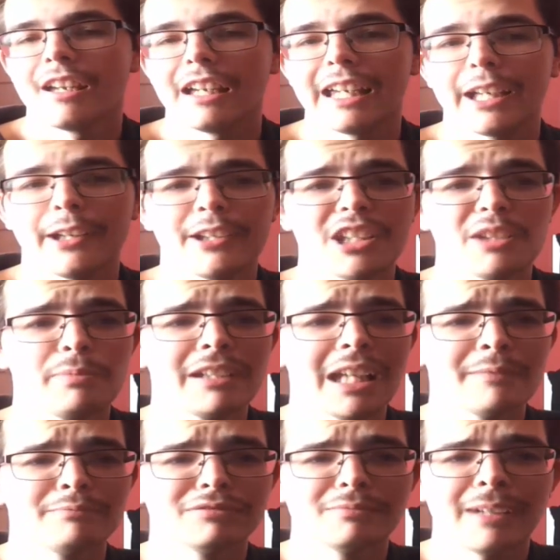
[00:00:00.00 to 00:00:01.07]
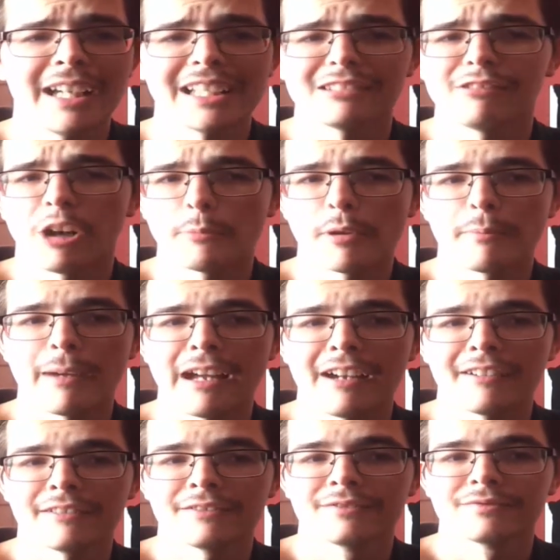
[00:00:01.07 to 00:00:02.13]
It could have been implemented a little bit
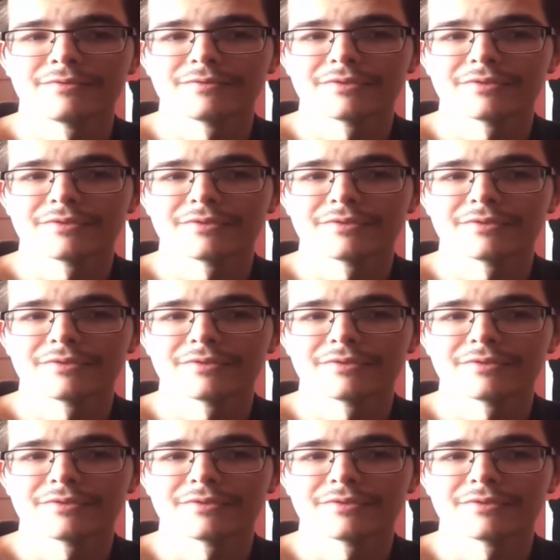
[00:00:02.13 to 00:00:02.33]
better.